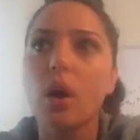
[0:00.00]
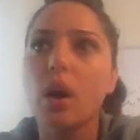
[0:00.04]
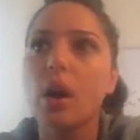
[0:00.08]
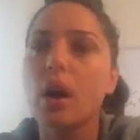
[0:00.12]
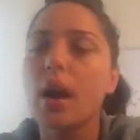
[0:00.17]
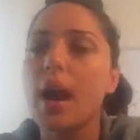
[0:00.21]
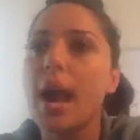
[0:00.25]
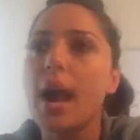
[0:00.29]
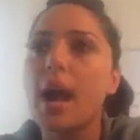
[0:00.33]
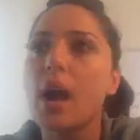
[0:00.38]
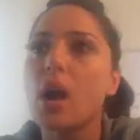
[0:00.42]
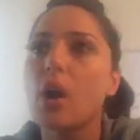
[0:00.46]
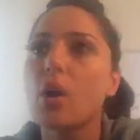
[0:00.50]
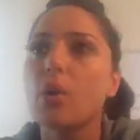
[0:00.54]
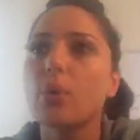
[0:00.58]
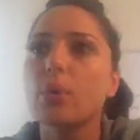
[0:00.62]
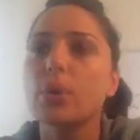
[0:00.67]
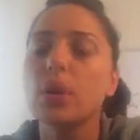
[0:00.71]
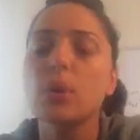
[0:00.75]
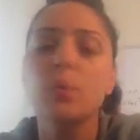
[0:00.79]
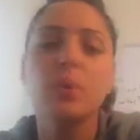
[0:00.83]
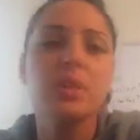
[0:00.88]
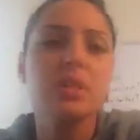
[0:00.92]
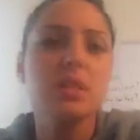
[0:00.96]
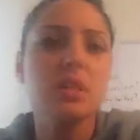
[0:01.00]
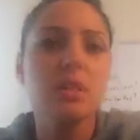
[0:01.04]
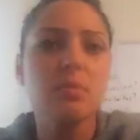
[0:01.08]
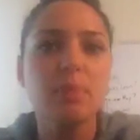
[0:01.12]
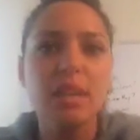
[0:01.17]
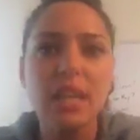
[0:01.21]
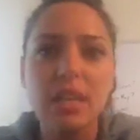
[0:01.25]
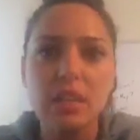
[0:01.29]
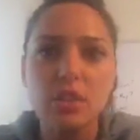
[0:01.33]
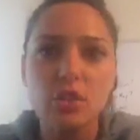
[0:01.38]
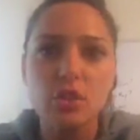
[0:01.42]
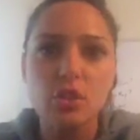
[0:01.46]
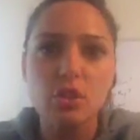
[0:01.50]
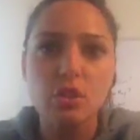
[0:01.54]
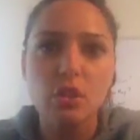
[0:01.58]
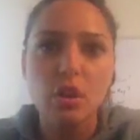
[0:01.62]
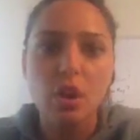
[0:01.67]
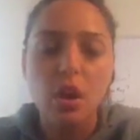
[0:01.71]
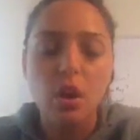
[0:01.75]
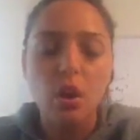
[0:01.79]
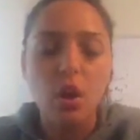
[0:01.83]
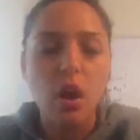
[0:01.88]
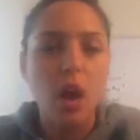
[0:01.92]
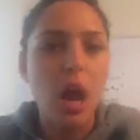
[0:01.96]
or how he went to the
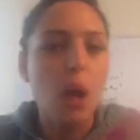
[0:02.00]
beach.